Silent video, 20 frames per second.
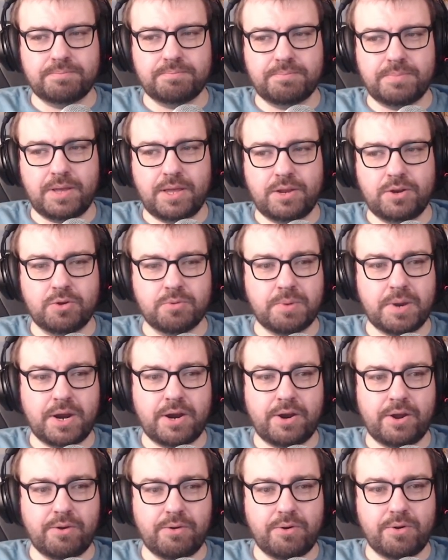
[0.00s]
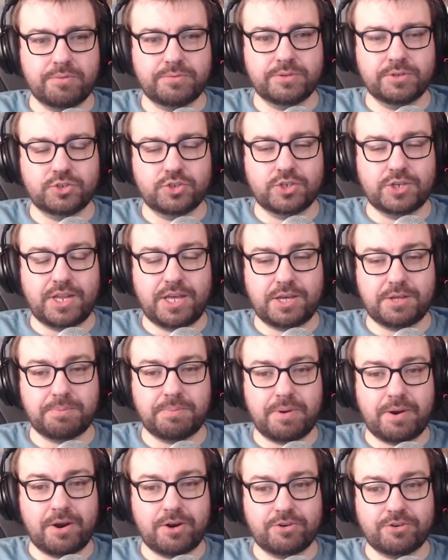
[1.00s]
but no matter how often she takes
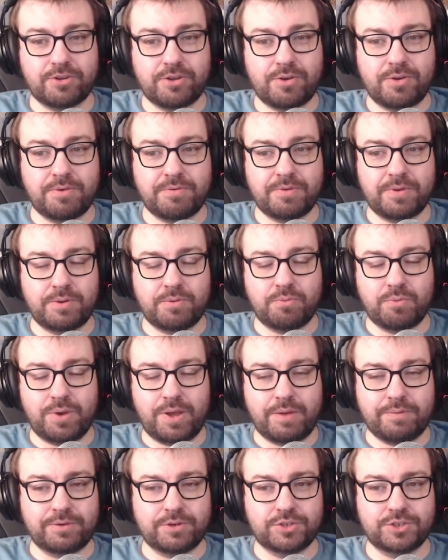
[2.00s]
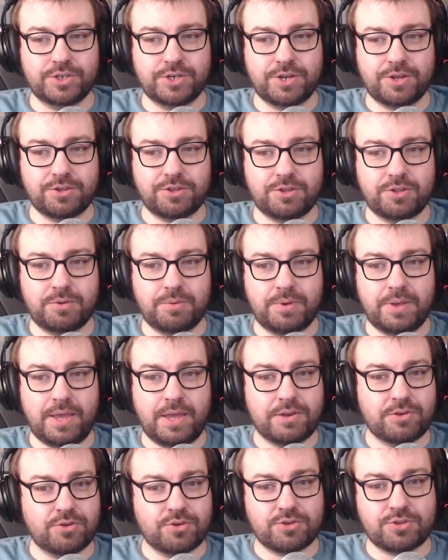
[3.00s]
parts out of it and whatever she does to it,
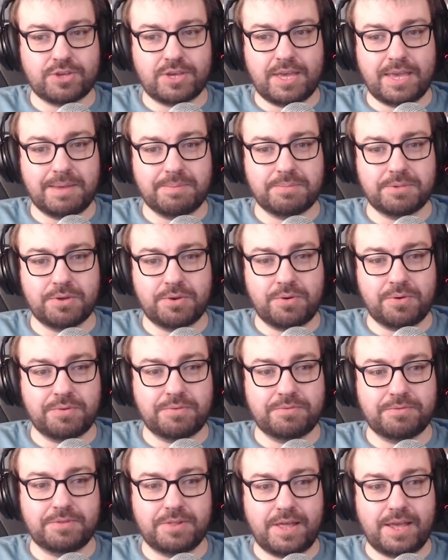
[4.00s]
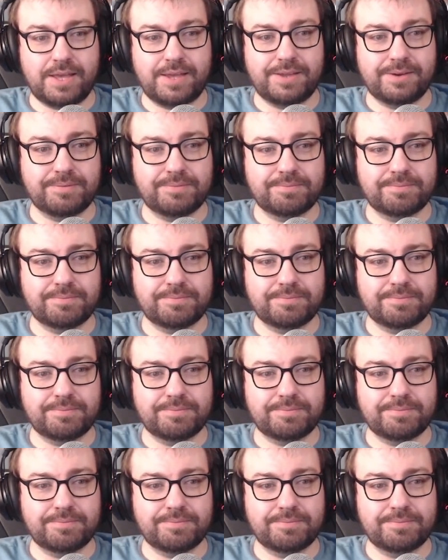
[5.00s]
it just keeps on flying.